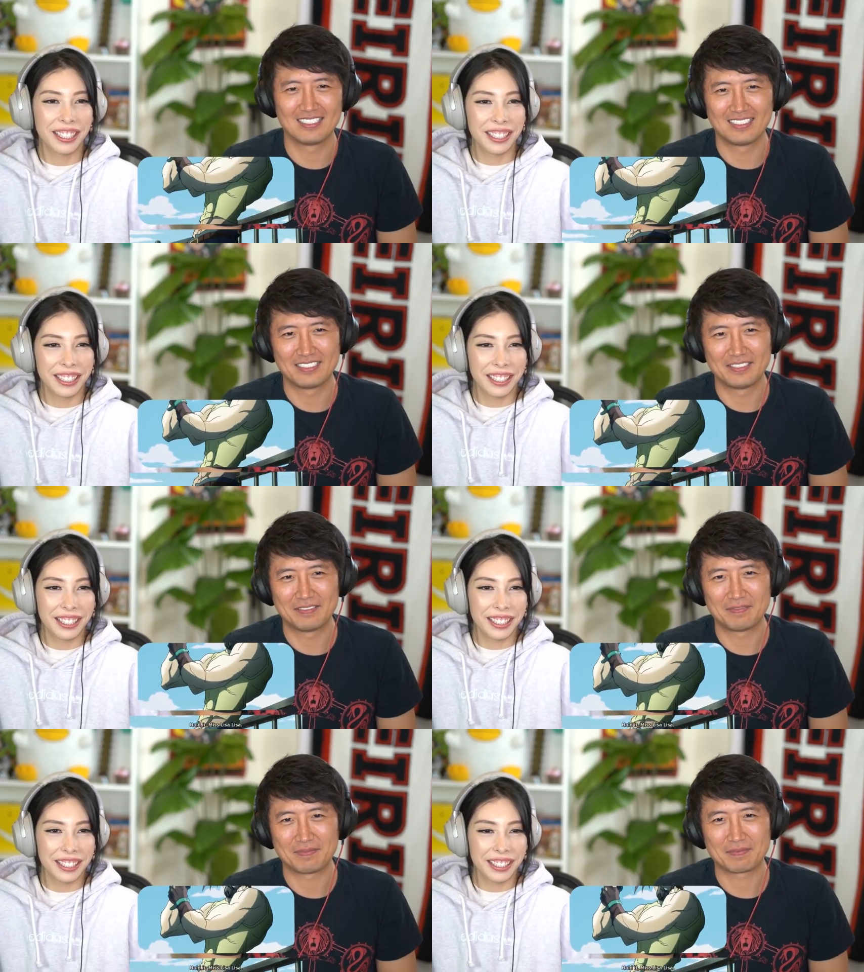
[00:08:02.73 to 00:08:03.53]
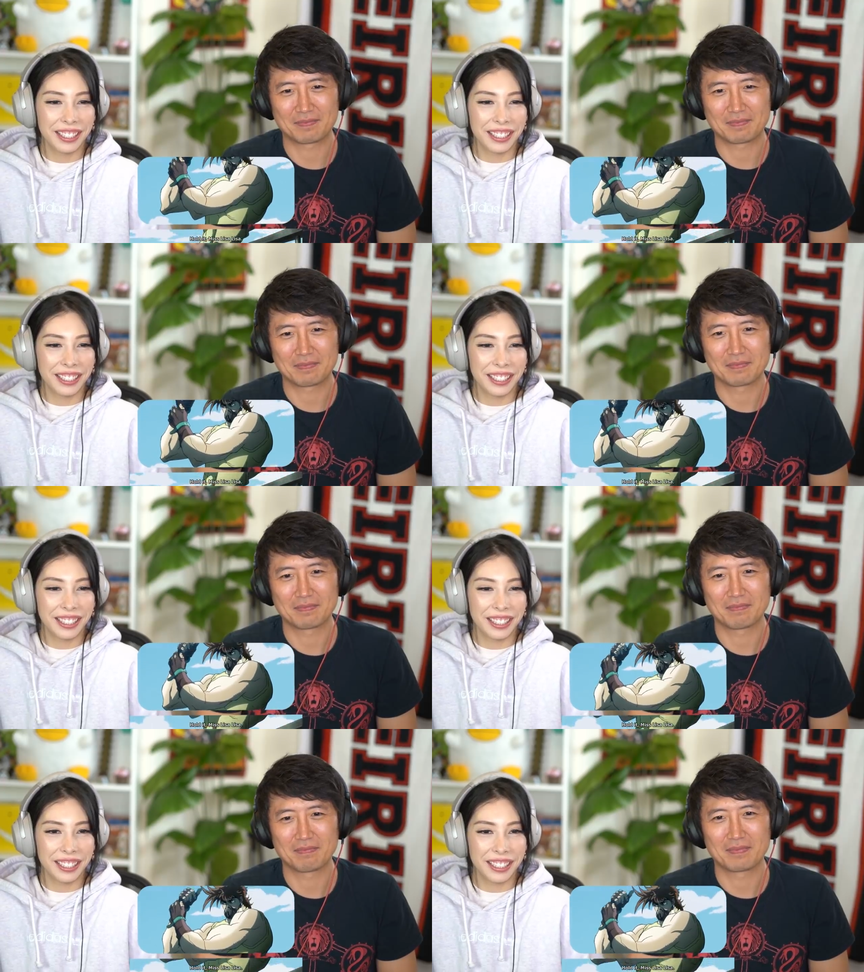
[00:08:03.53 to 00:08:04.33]

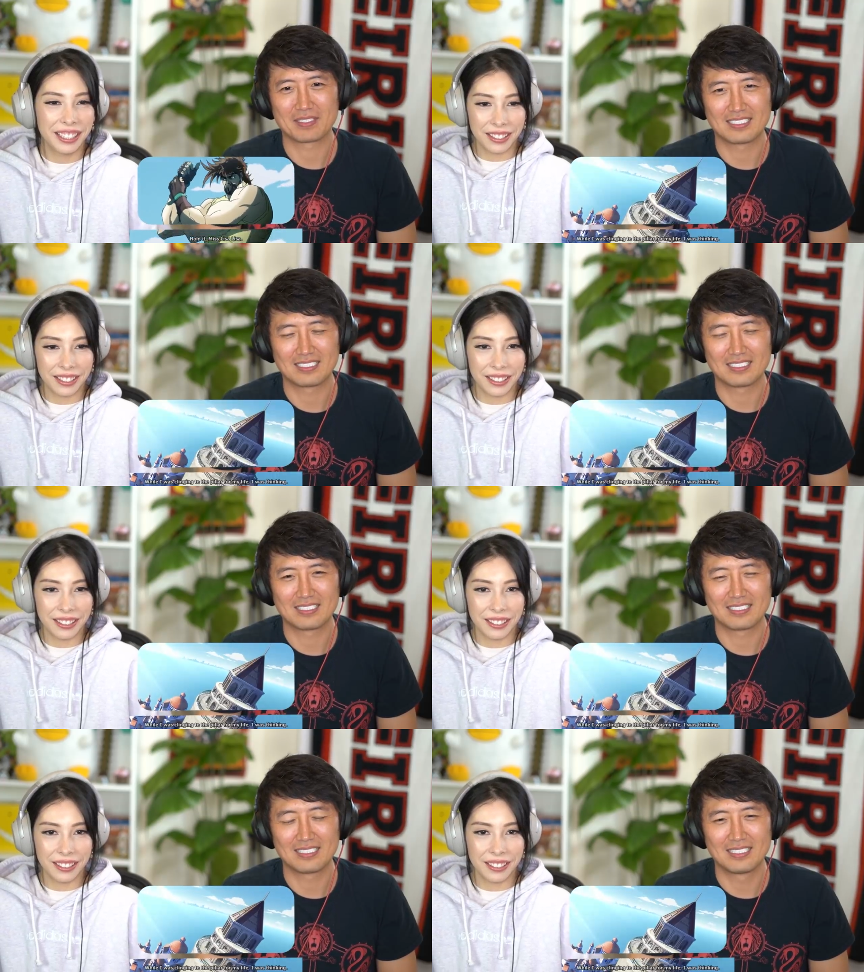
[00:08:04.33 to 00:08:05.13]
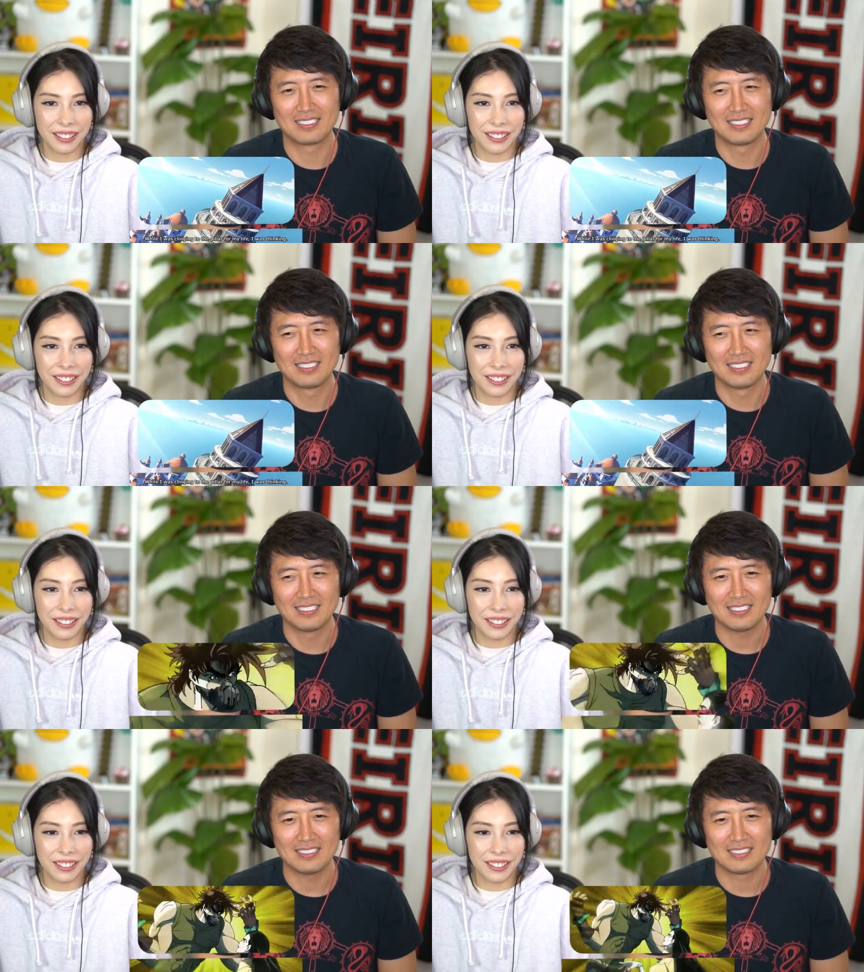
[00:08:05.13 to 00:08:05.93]

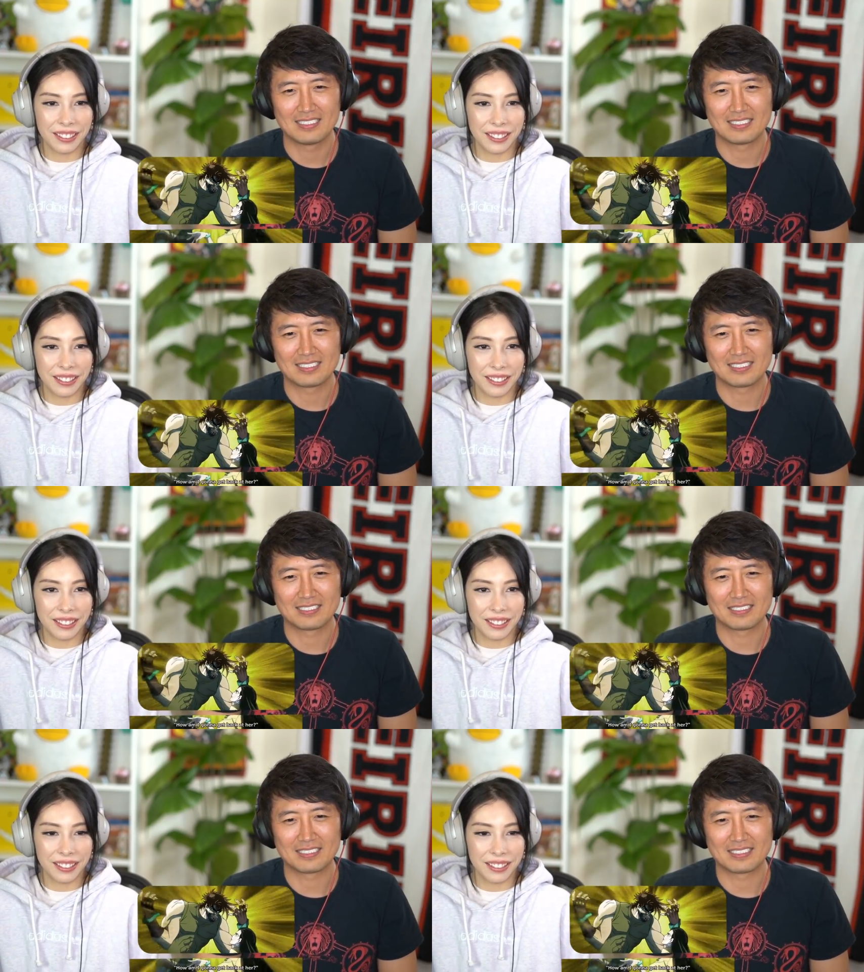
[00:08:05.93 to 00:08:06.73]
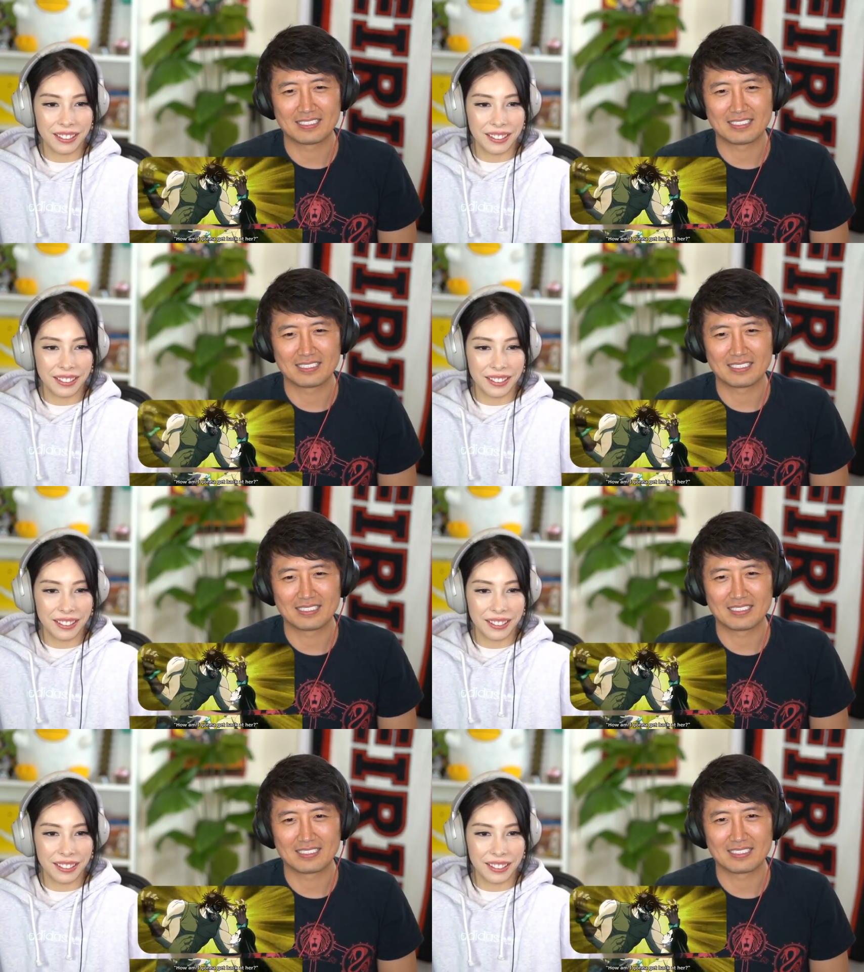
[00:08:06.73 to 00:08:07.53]

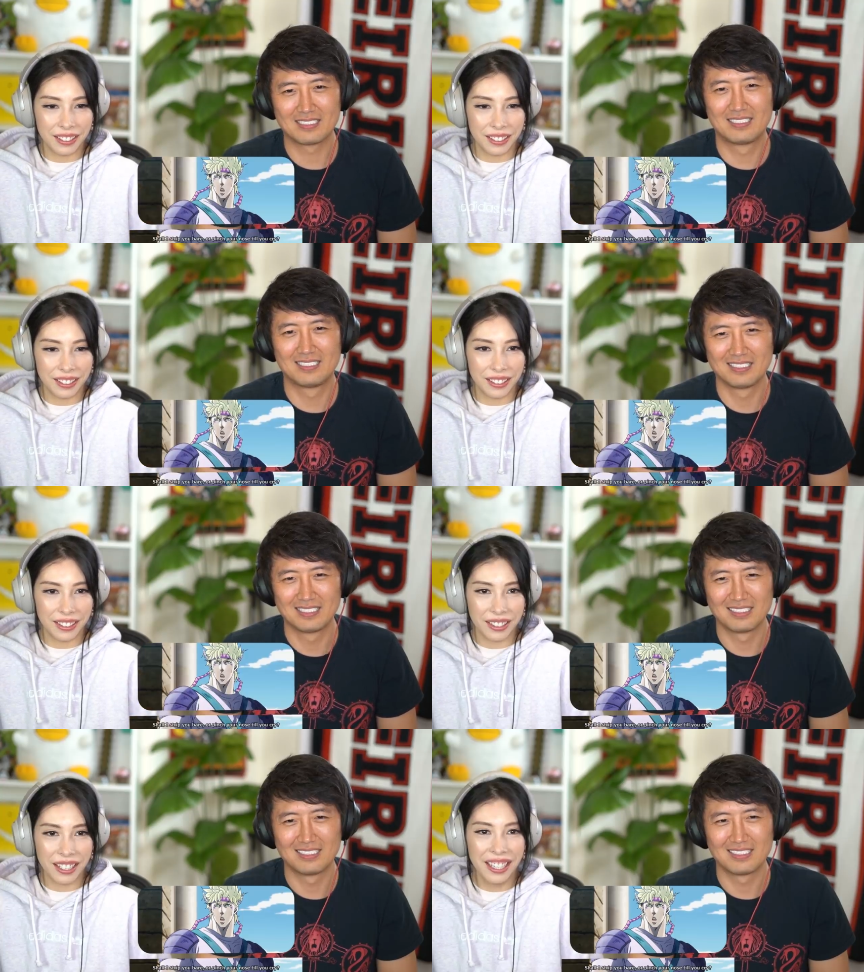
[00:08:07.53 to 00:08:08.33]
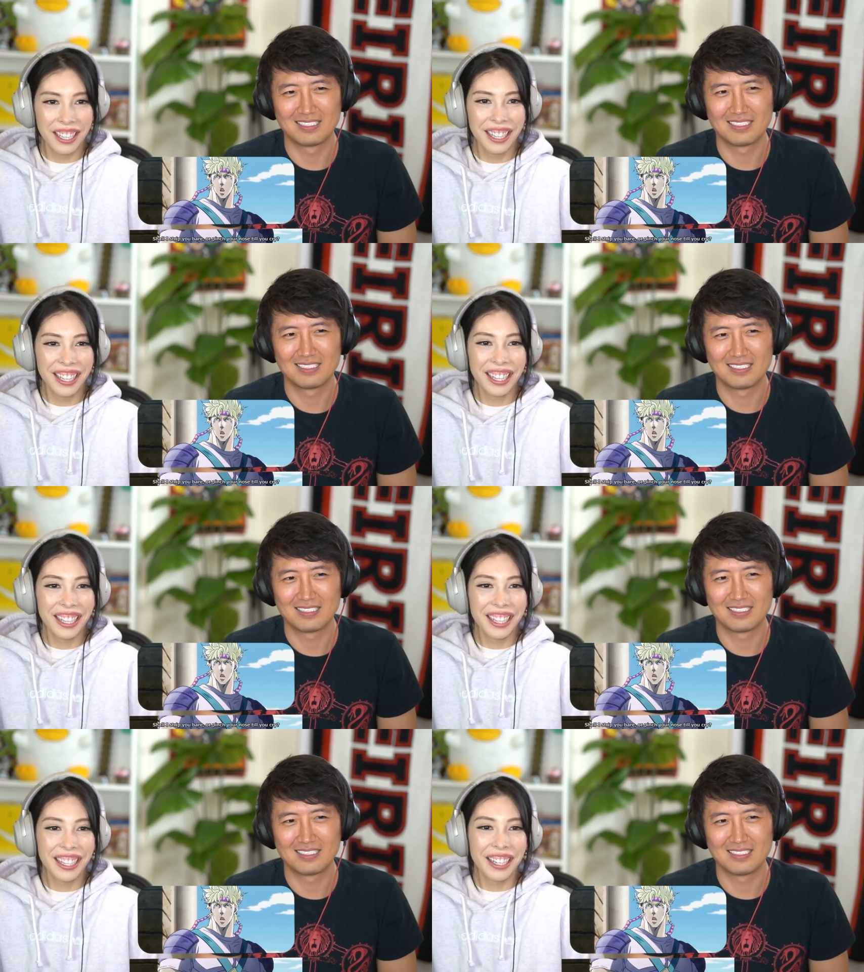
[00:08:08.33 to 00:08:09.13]

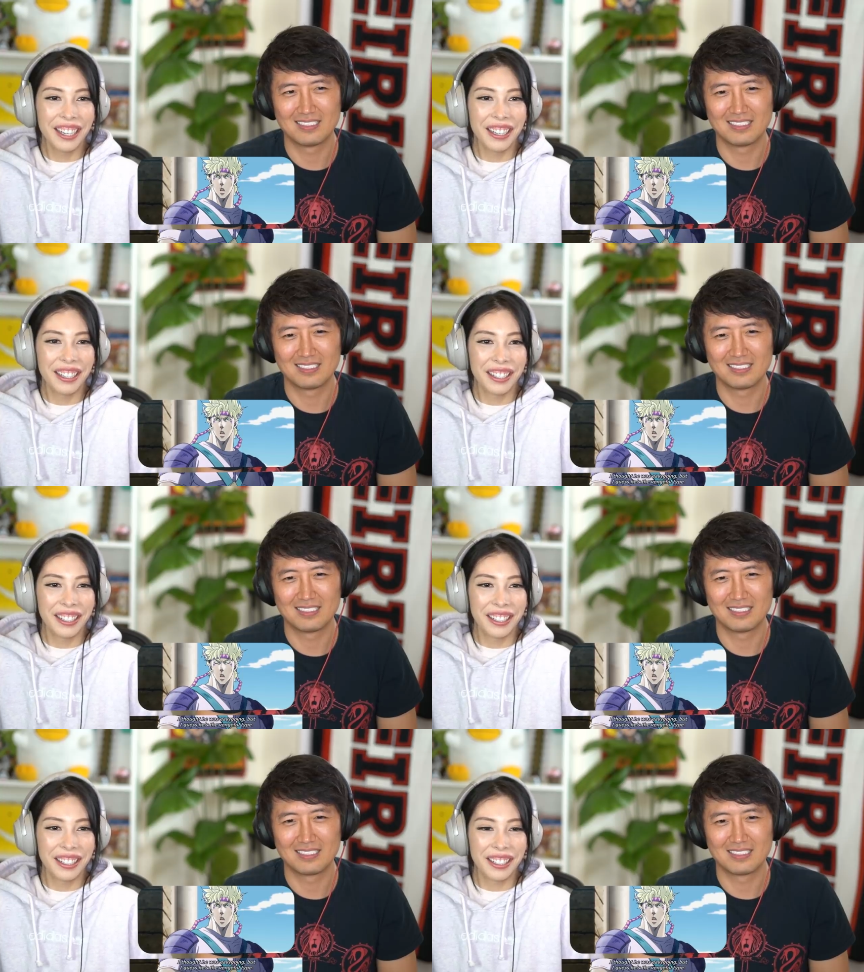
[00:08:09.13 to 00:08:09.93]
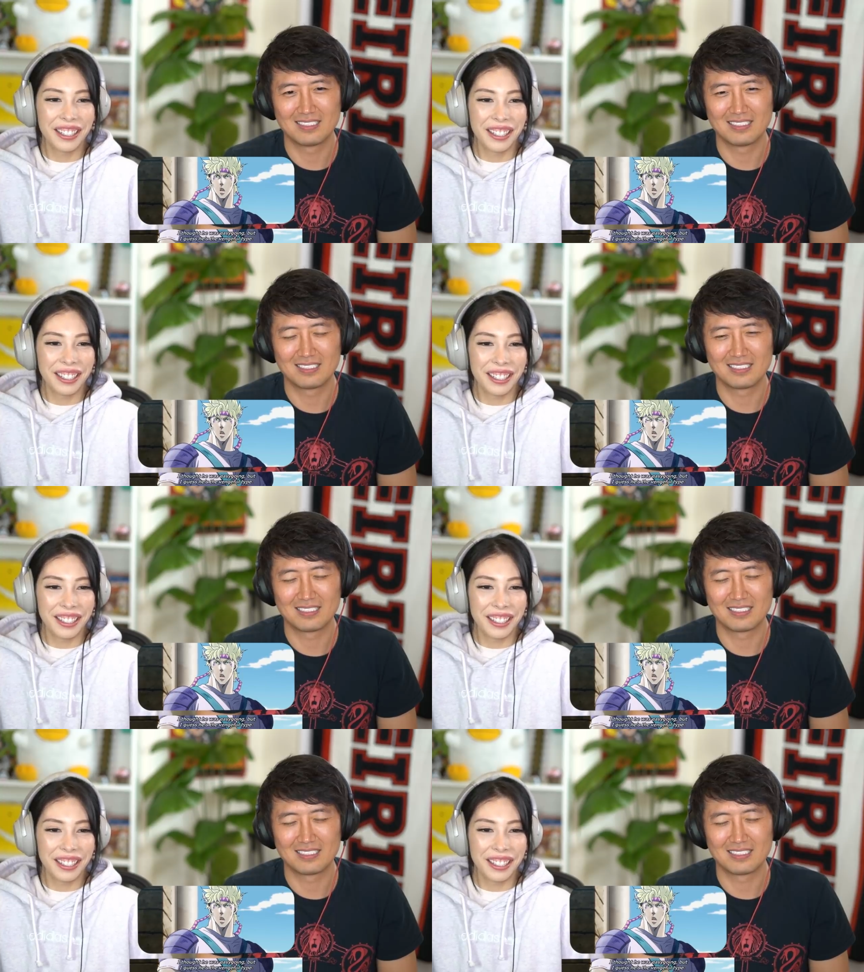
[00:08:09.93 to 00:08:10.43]
Nobody speaks.